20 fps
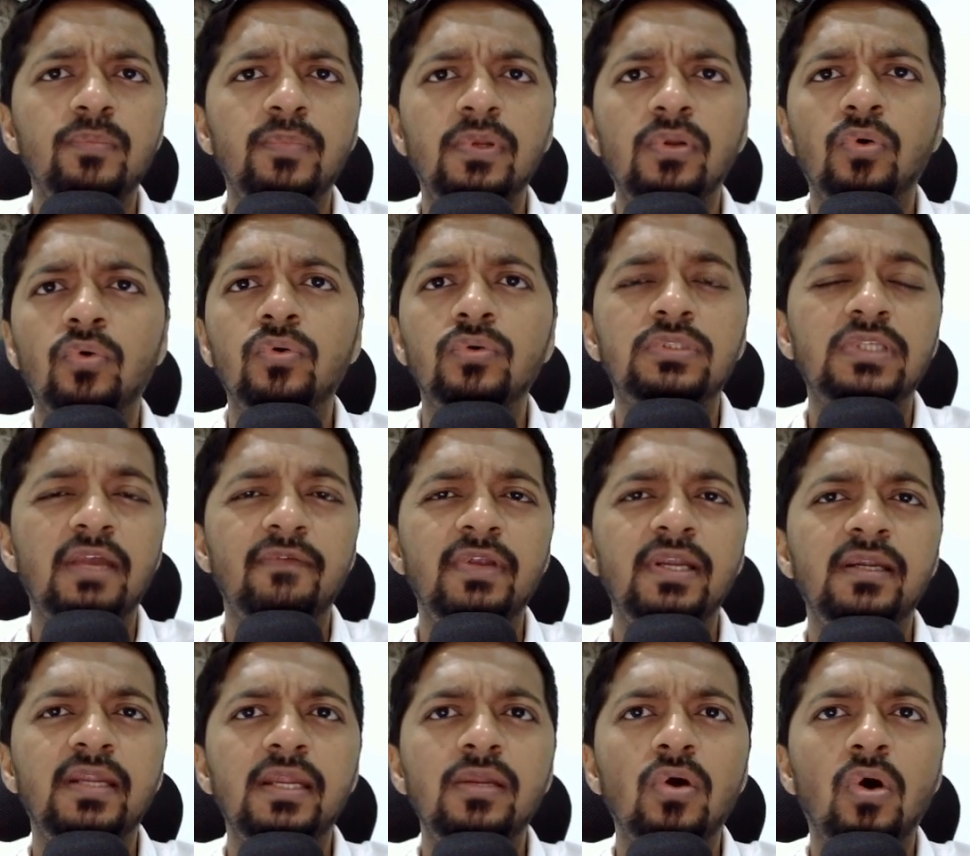below
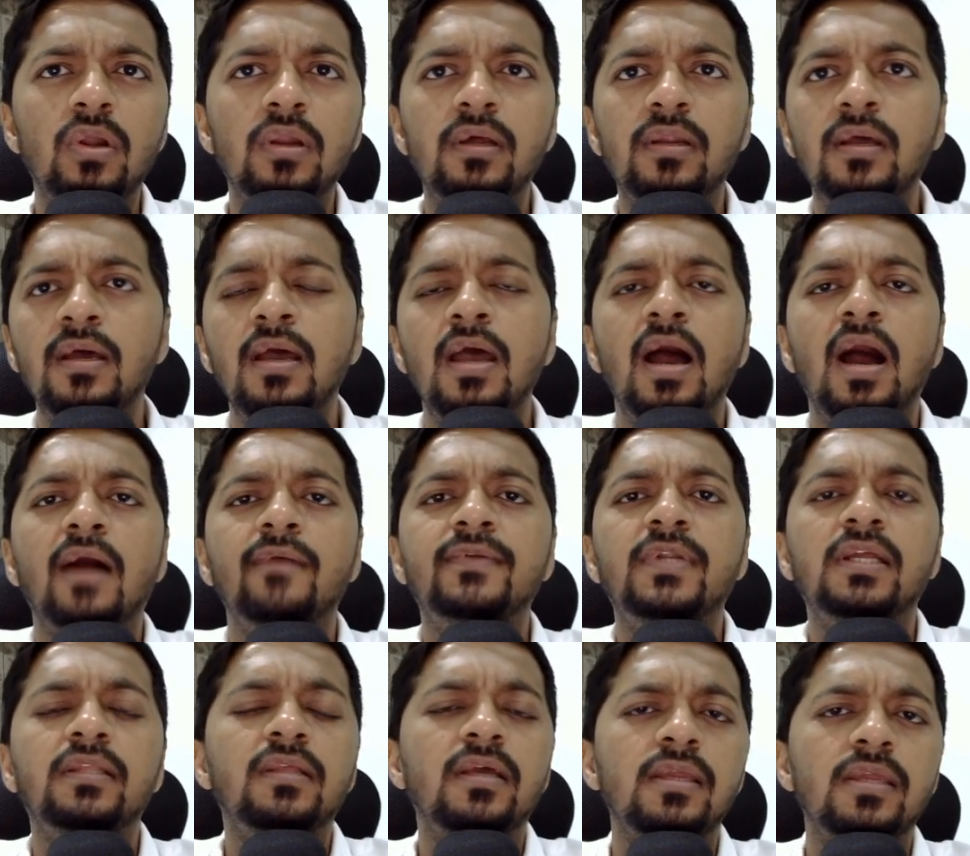$70
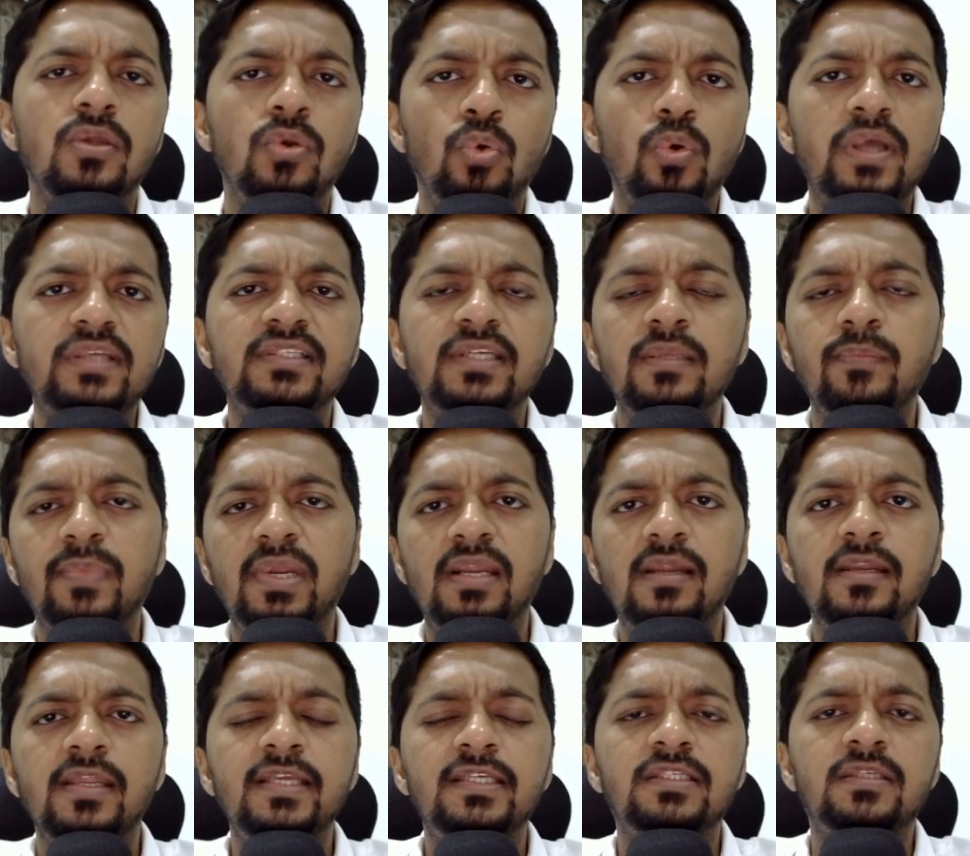after the US and
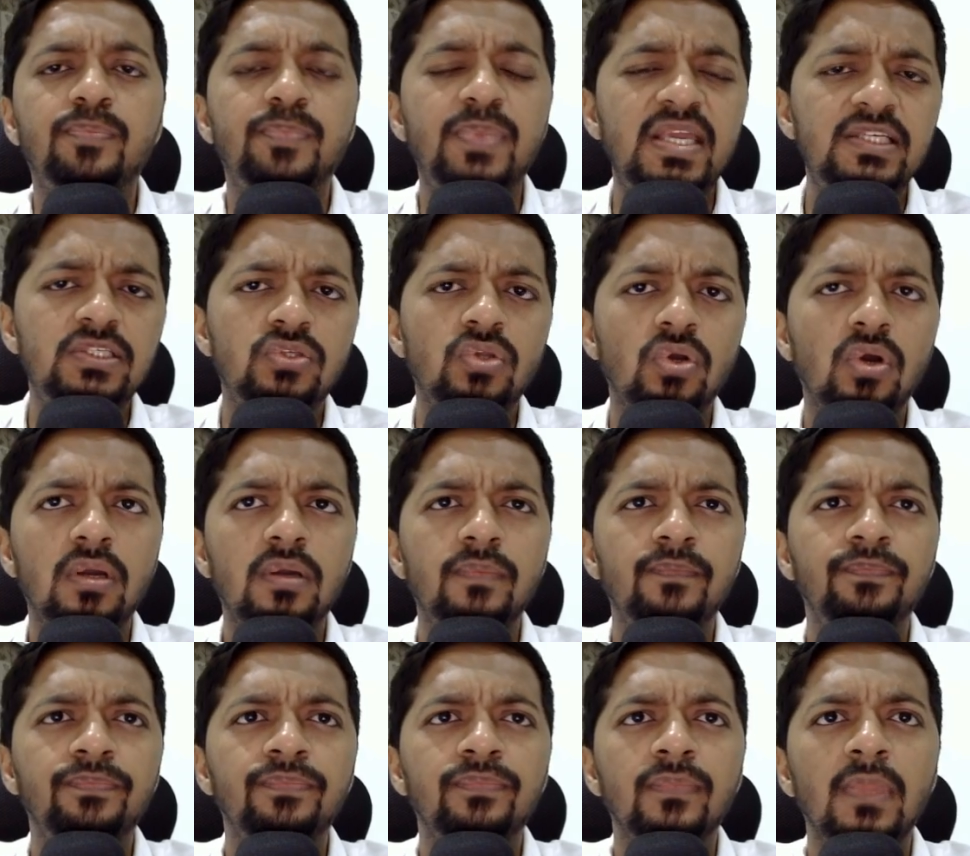Middle East peace talk
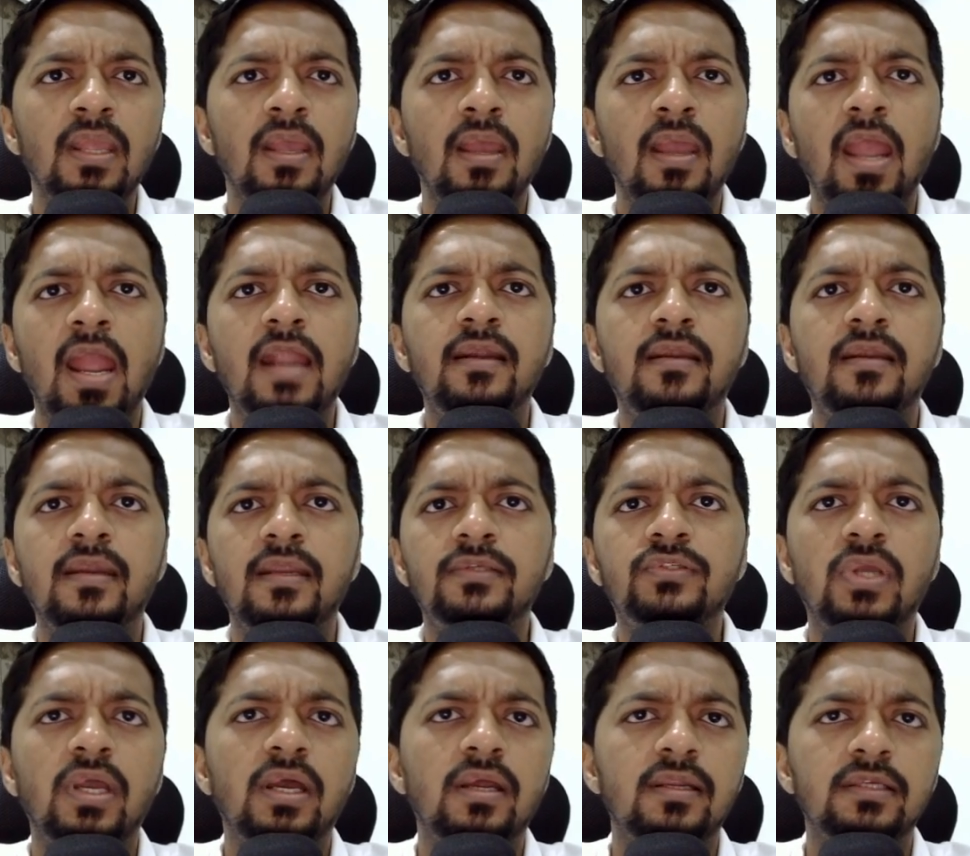and
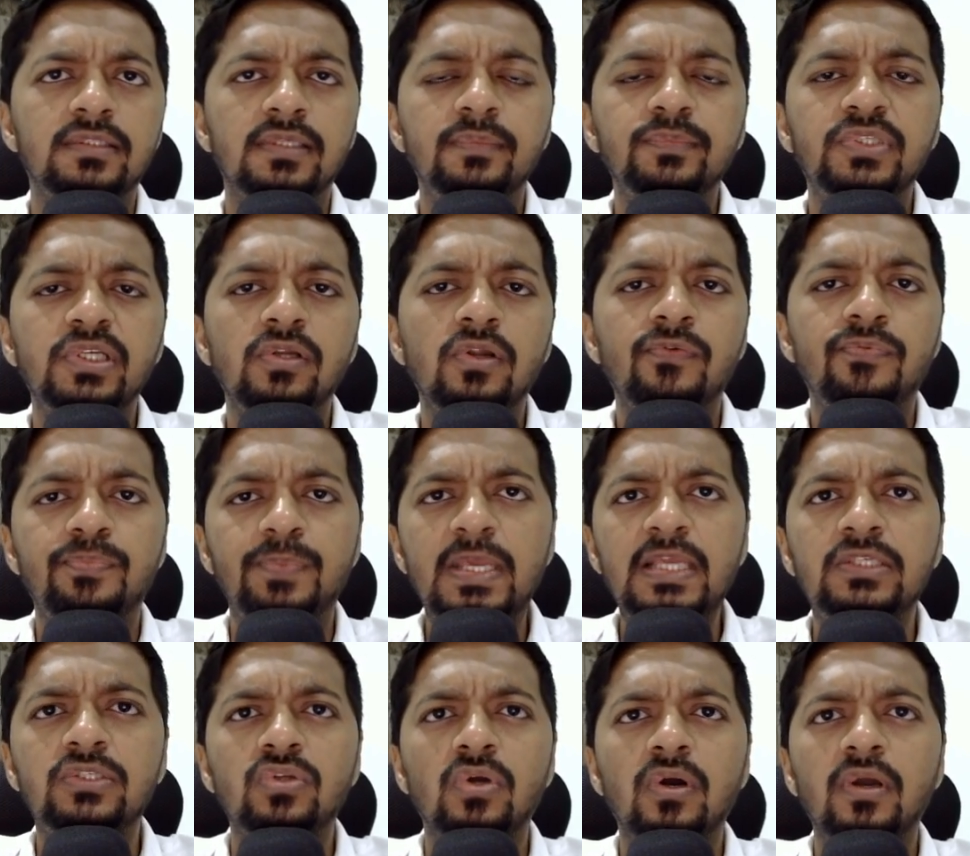resumption of
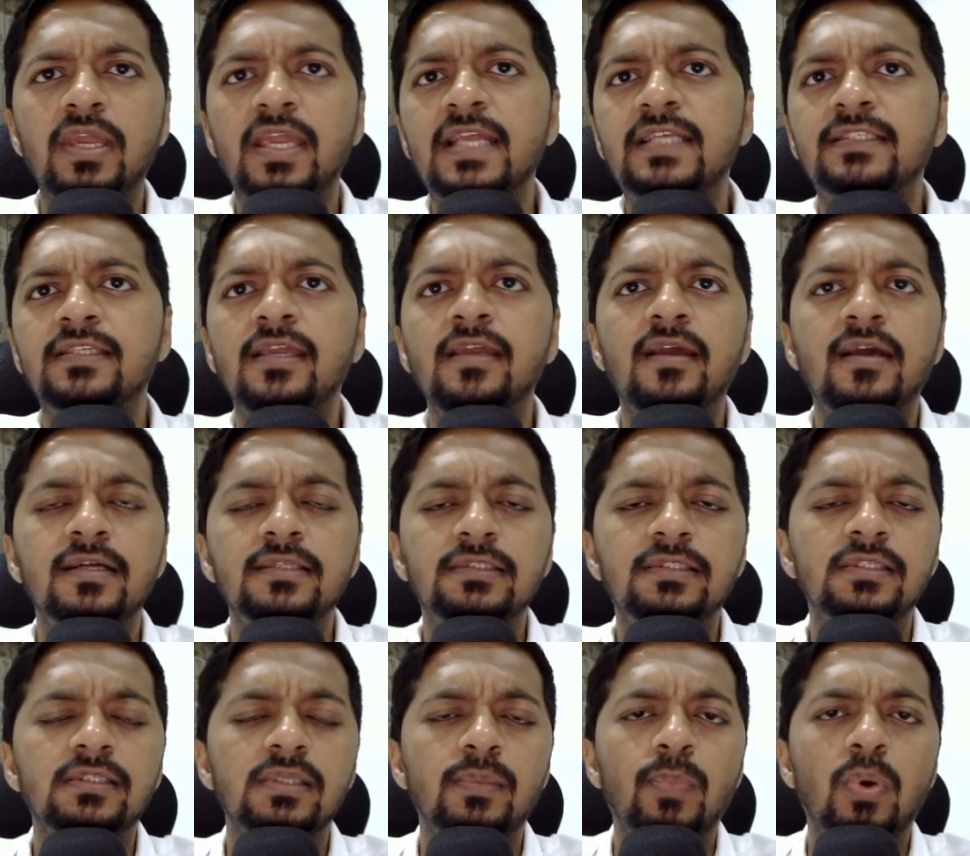peace talk easing
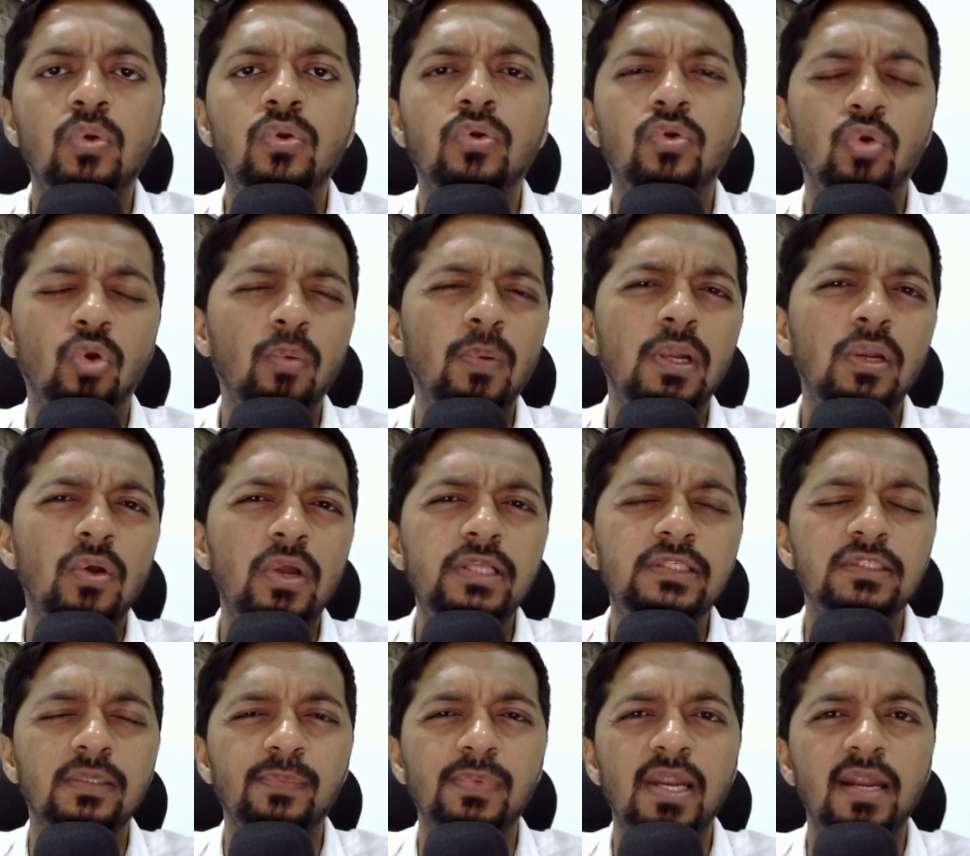concerns about global oil
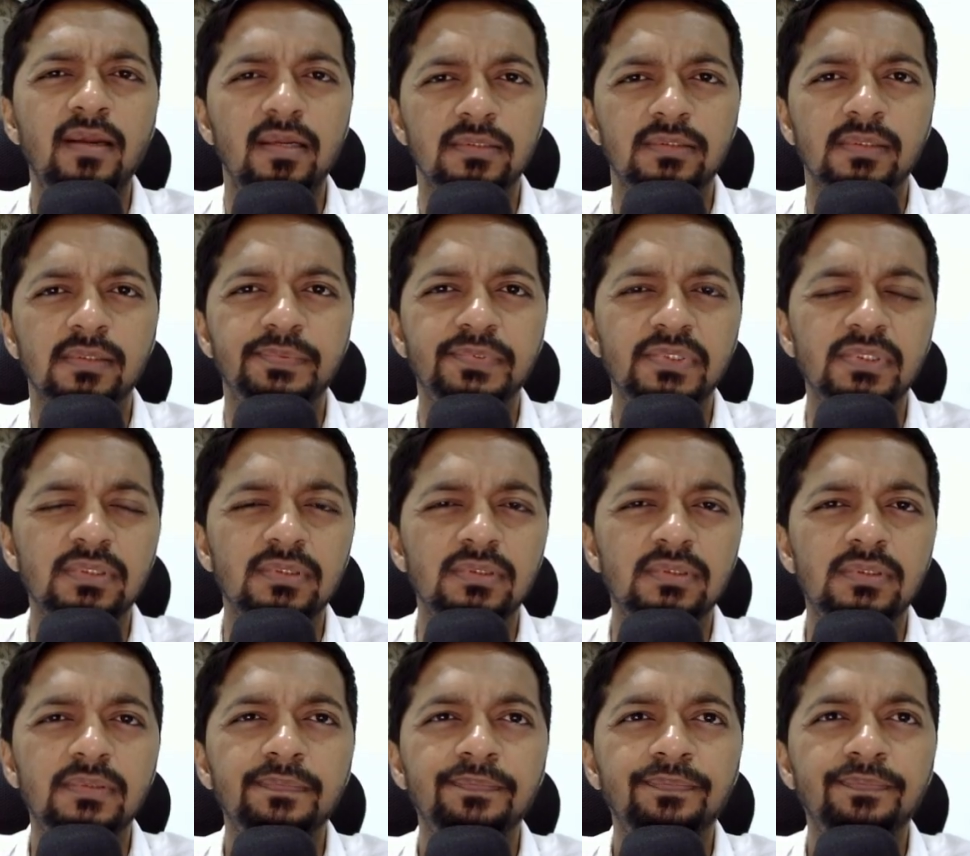supply disruptions.